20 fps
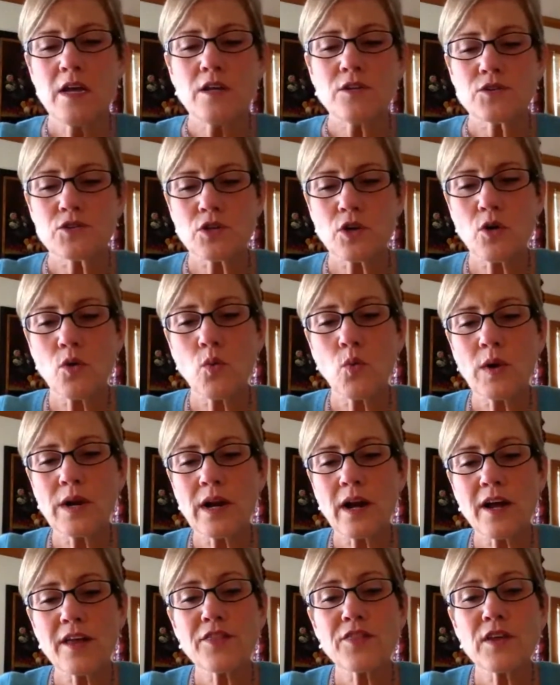So when
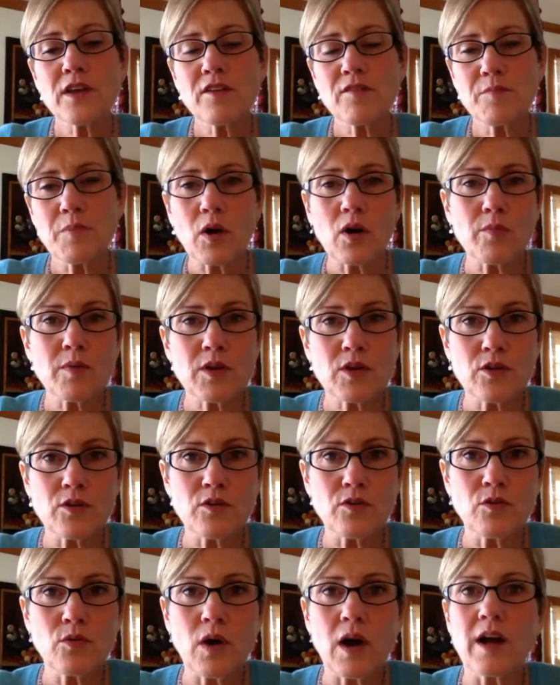I think of
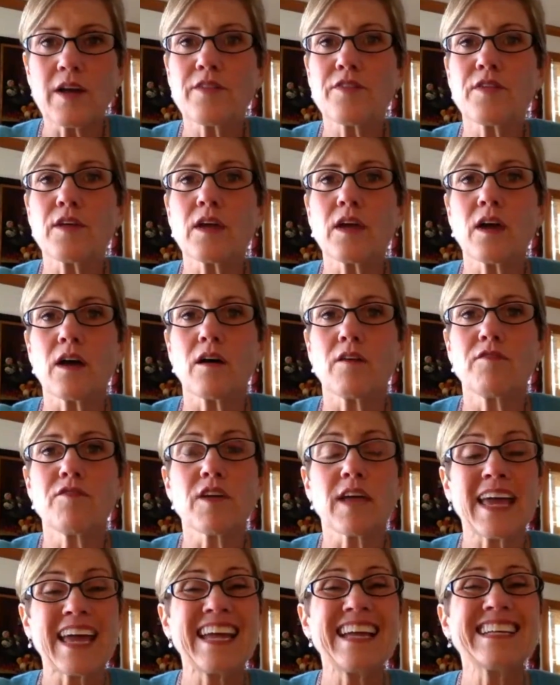barbecue, I think of
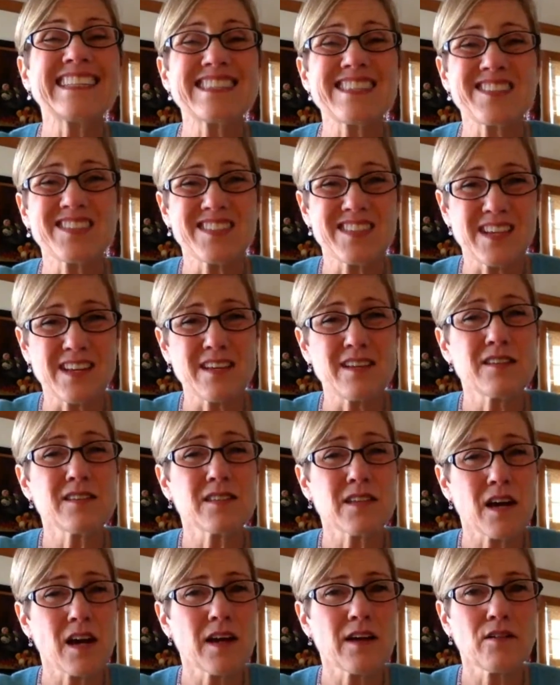the Kansas City
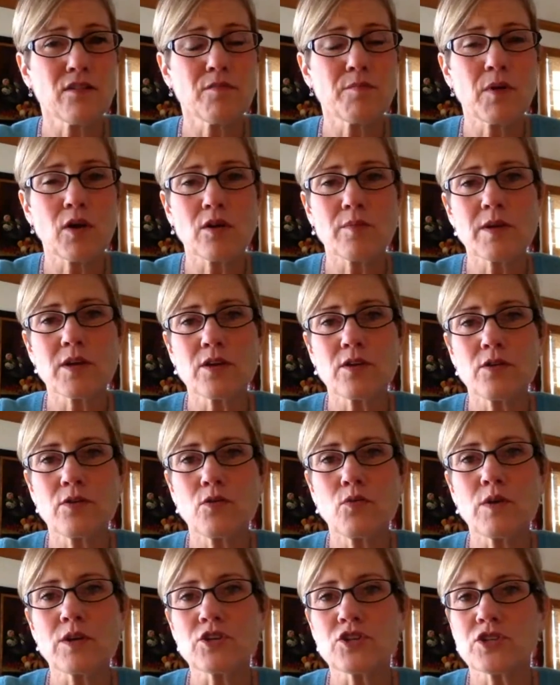style of barbecue,
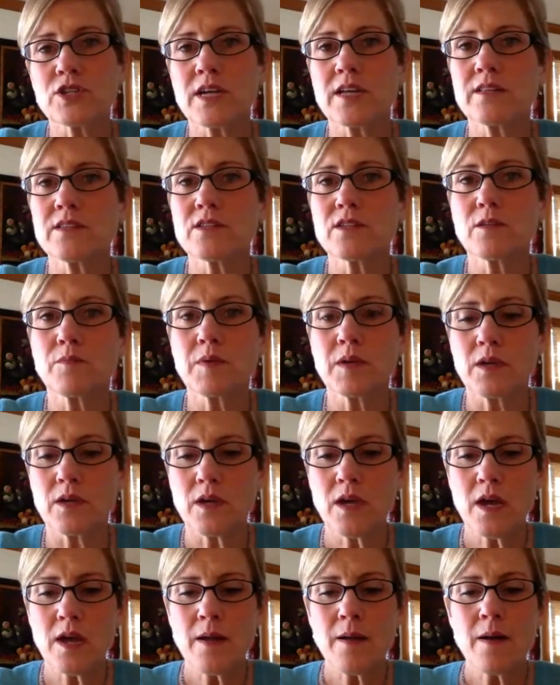which tends to
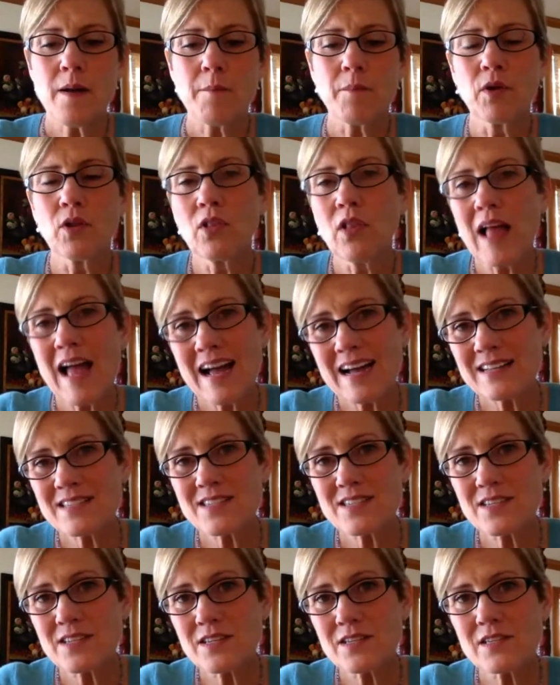be
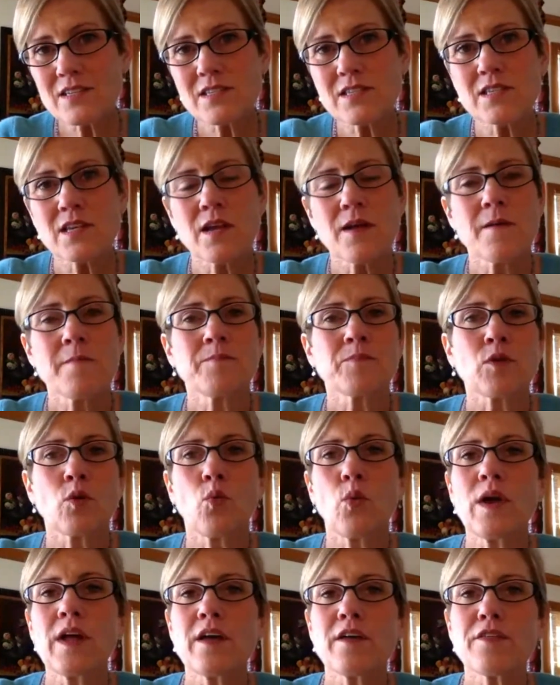molasses
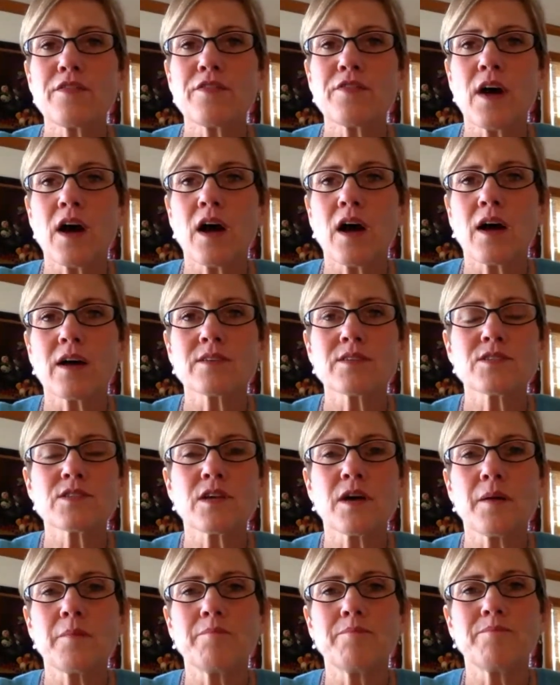with
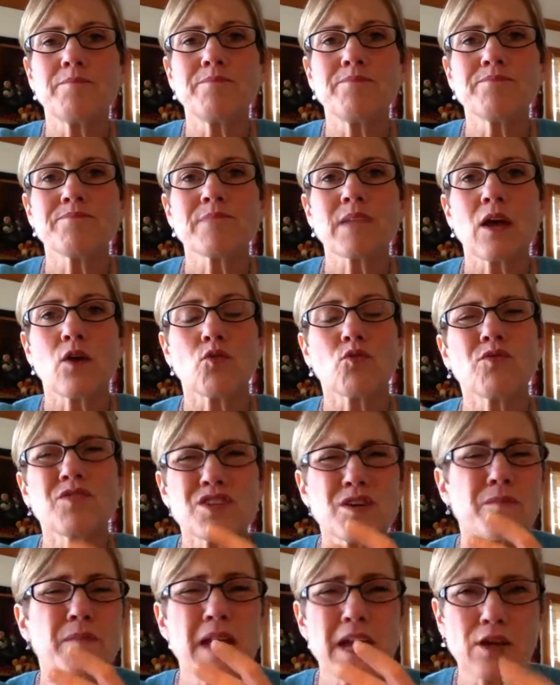some
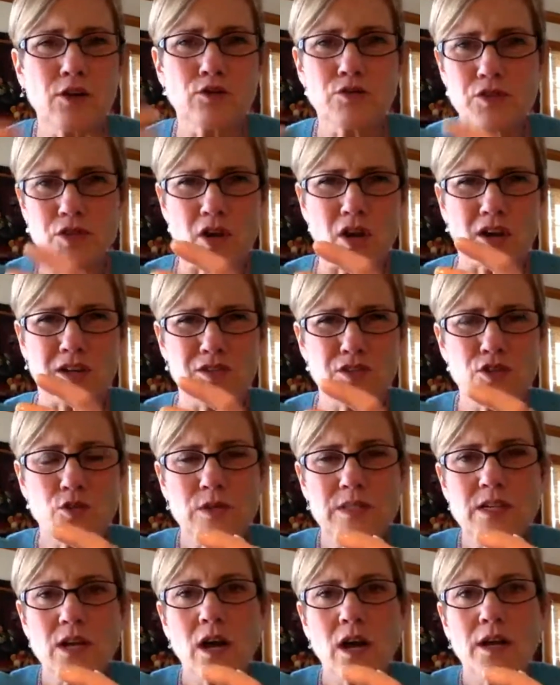tomato sauce. So
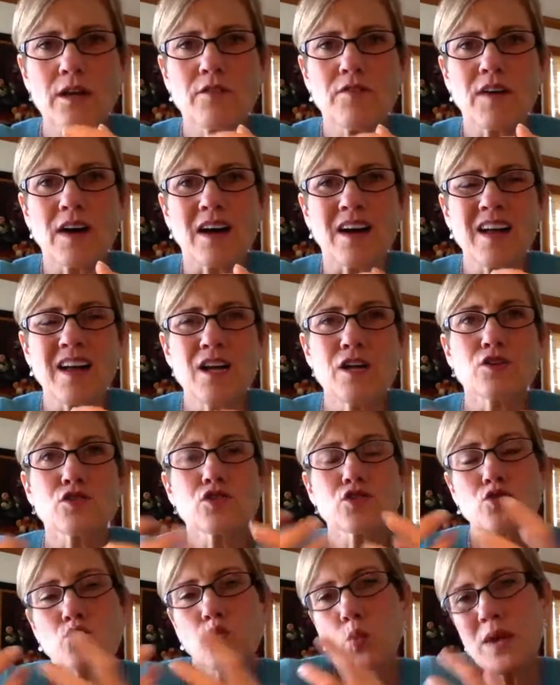it's kind of a
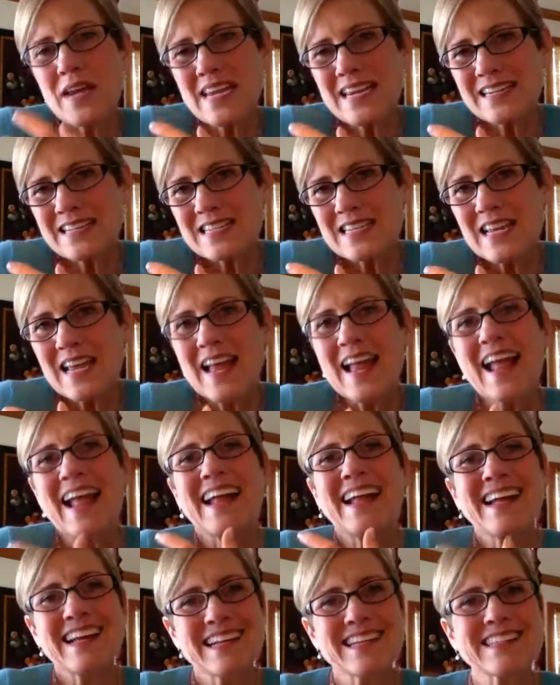sweet
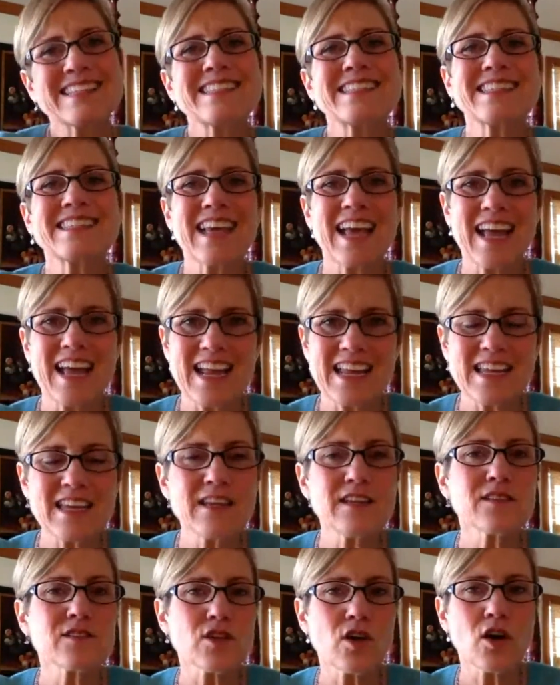and
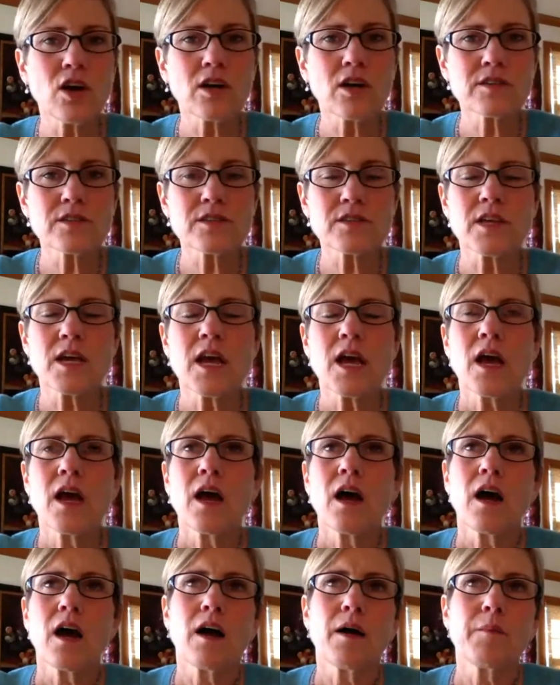tangy sauce,
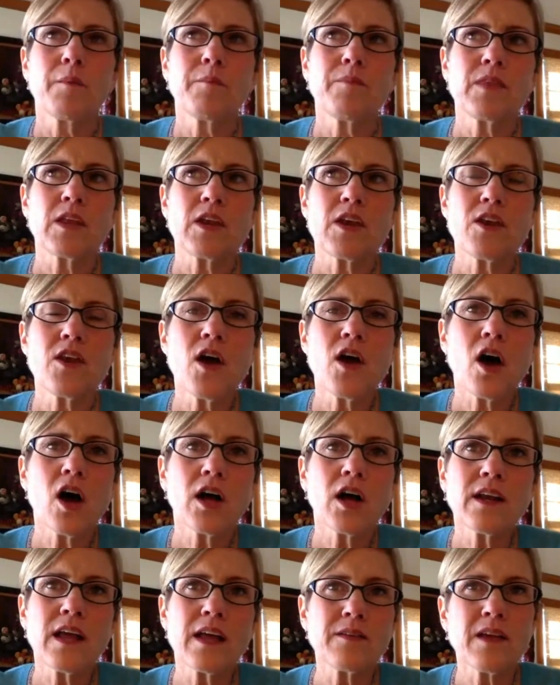
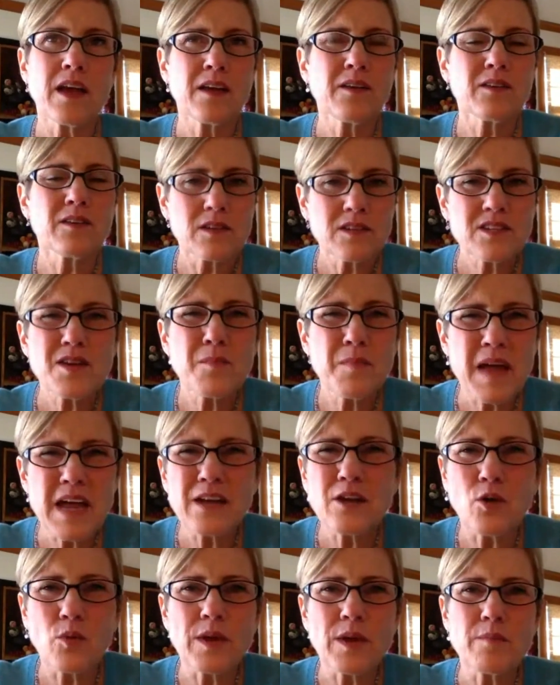not and
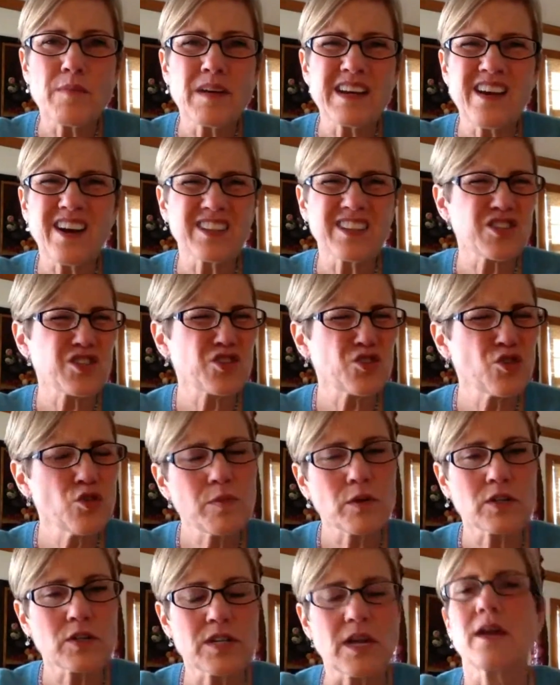tomatoey, but not
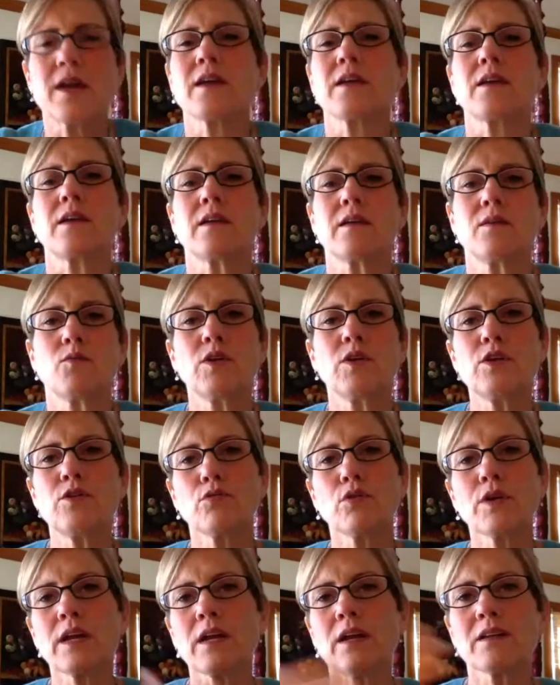super tangy. When you
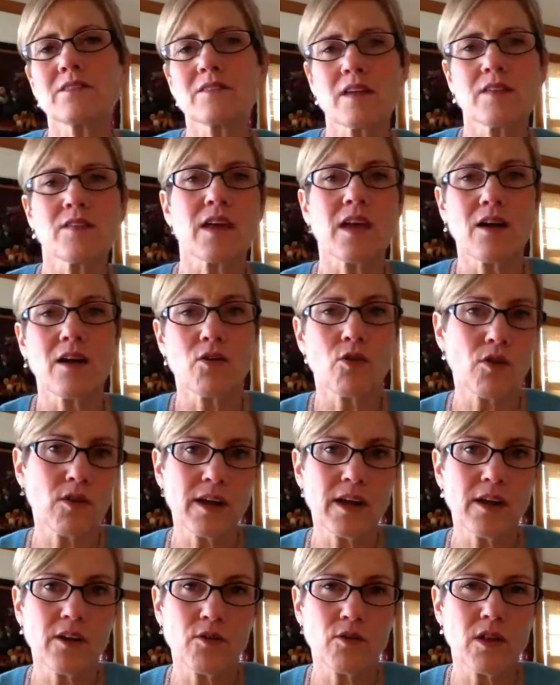look into, say, the
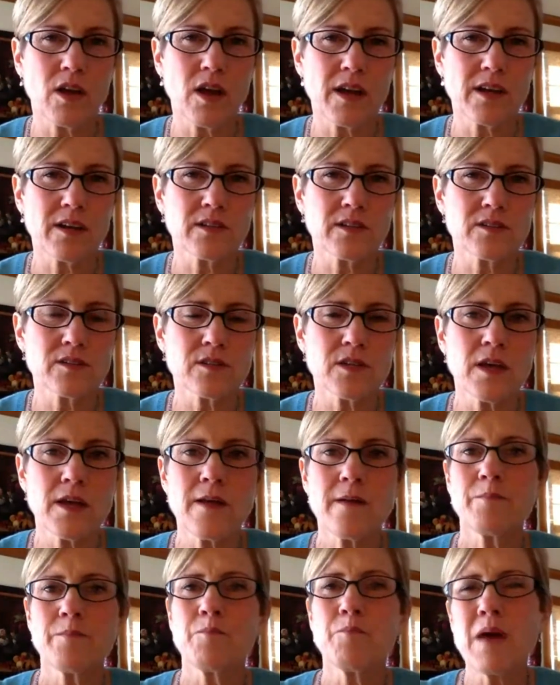Carolinas,
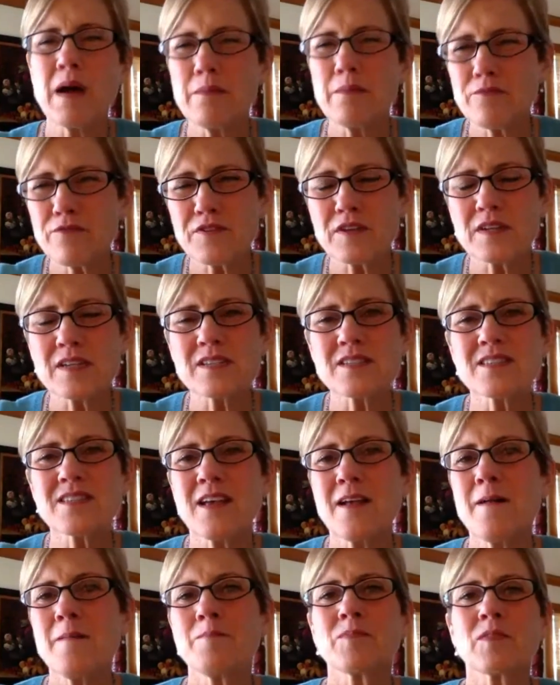Memphis,
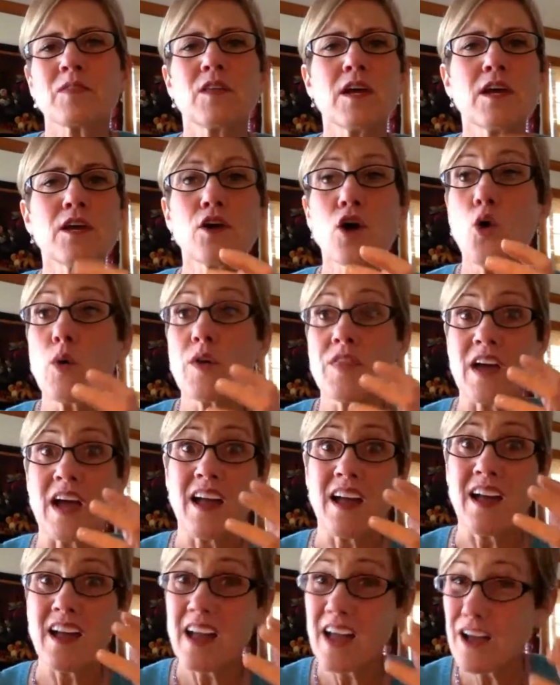they go with a
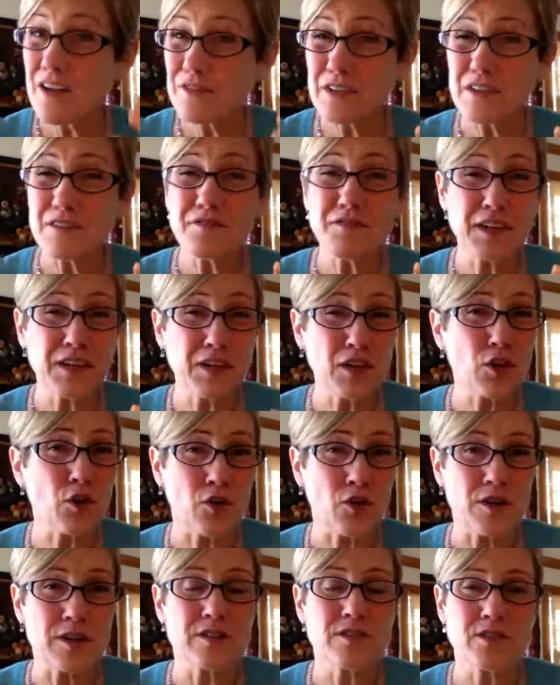heavy
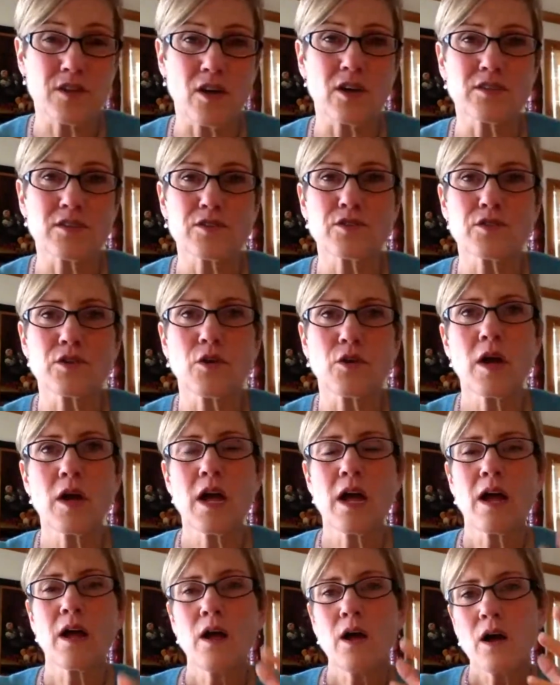vinegary sauce. So
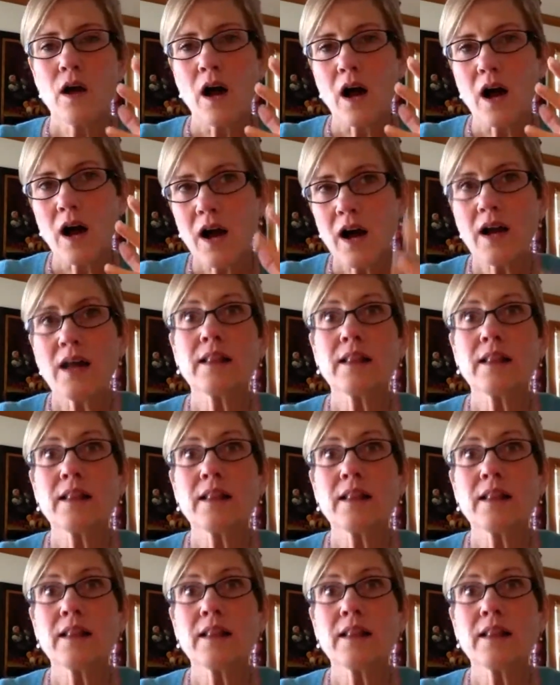I